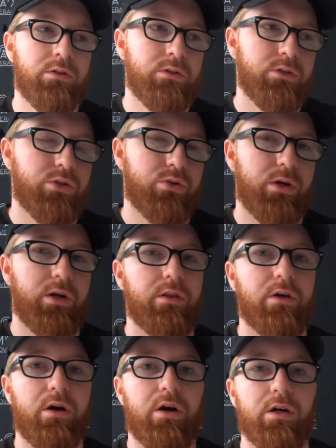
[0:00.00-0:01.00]
traded
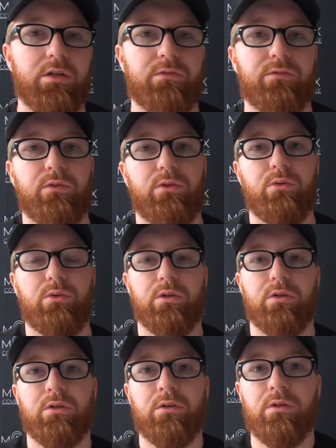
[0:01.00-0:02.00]
the Hawks for
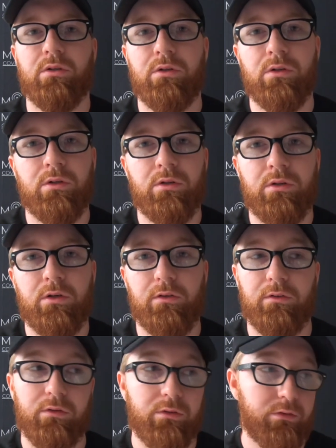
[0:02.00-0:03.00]
Luca,
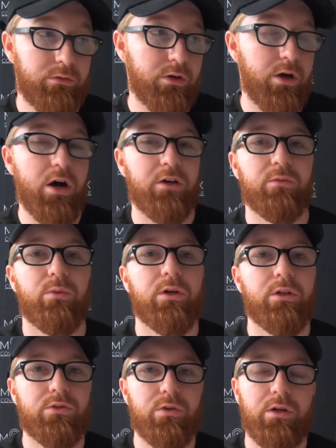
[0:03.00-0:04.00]
because the Hawks
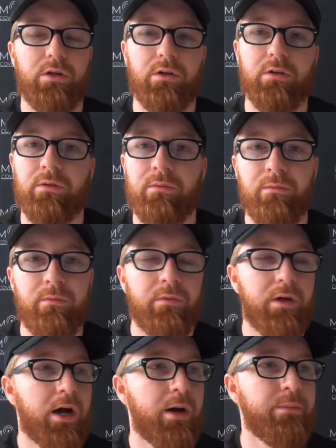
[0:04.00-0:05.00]
wanted Trae Young.
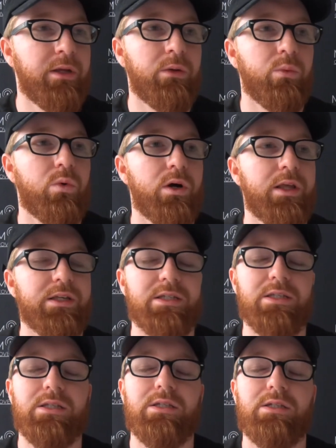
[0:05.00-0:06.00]
I mean, what a
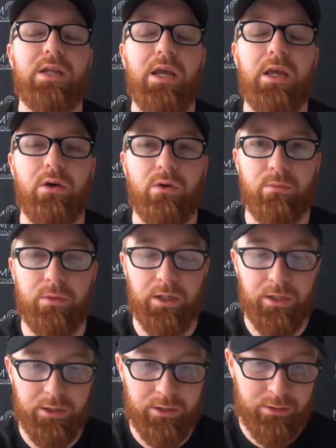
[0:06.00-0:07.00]
steal,
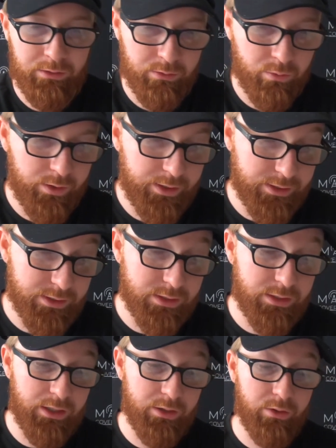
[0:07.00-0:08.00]
man. What a
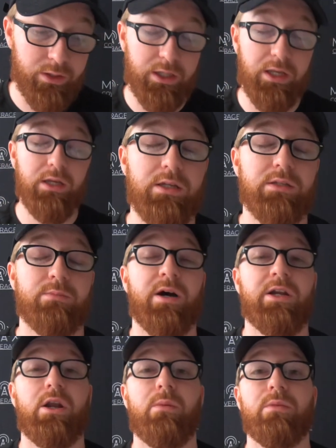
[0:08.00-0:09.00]
steal, and he my
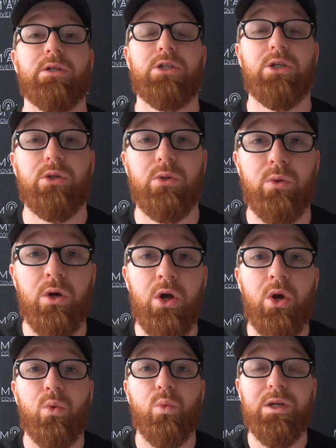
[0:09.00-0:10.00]
number 2
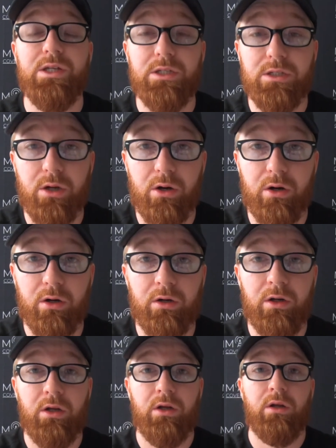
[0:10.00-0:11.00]
restart
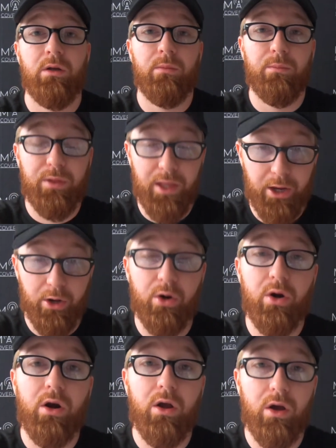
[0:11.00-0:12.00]

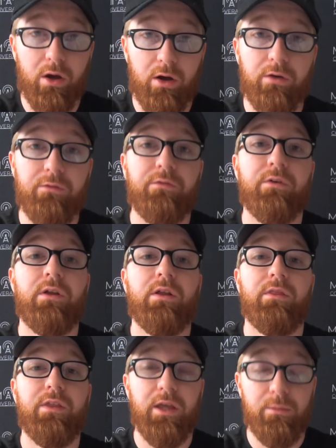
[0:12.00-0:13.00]
player of
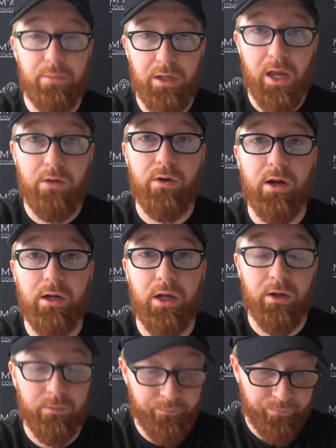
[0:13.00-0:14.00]
the NBA right
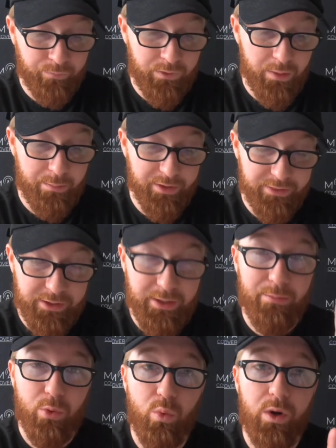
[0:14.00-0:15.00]
now. But the
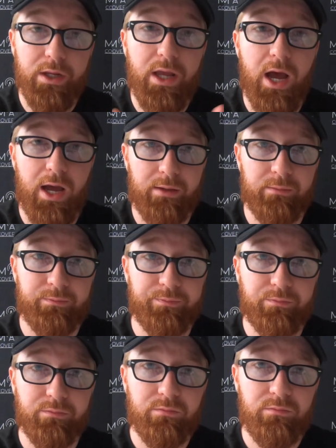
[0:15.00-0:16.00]
number 1 guy,
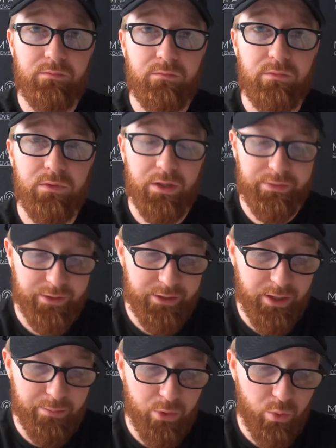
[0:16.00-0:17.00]
the
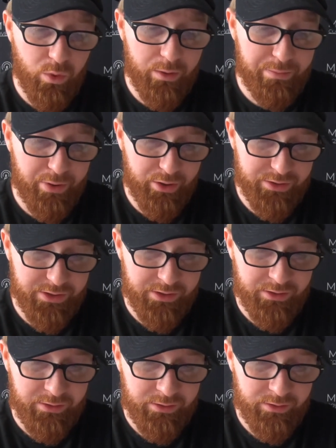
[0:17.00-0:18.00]
number 1
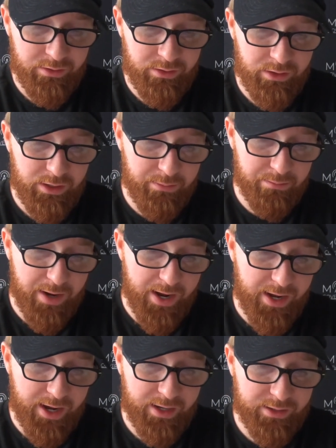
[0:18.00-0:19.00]
person, in my
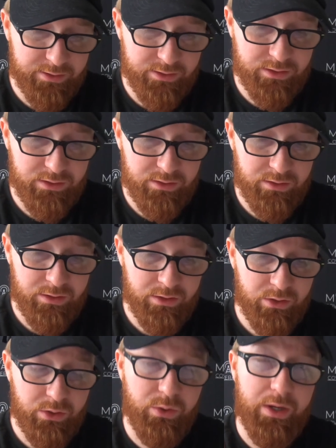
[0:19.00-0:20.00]
eyes,
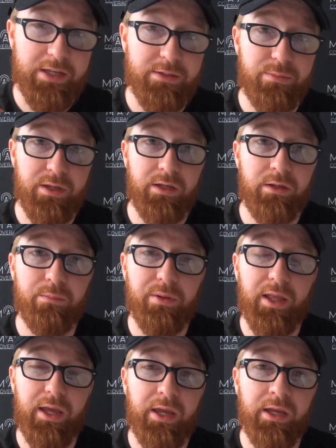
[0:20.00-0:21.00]
who has been
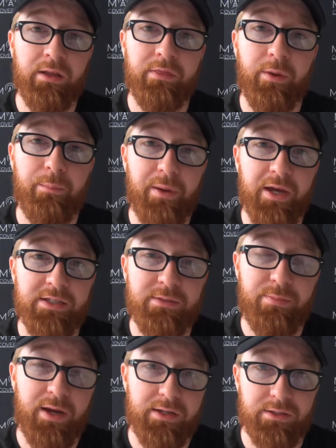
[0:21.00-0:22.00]
playing the best
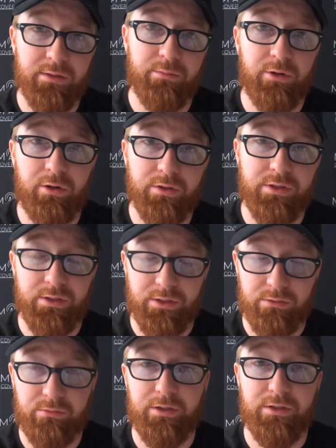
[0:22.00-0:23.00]
basketball since
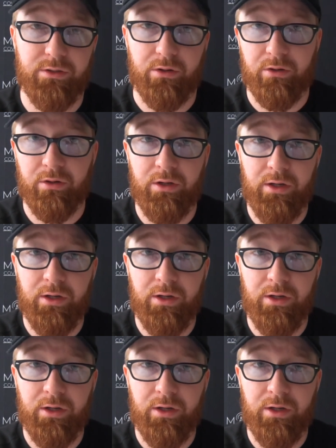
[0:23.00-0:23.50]
the restart,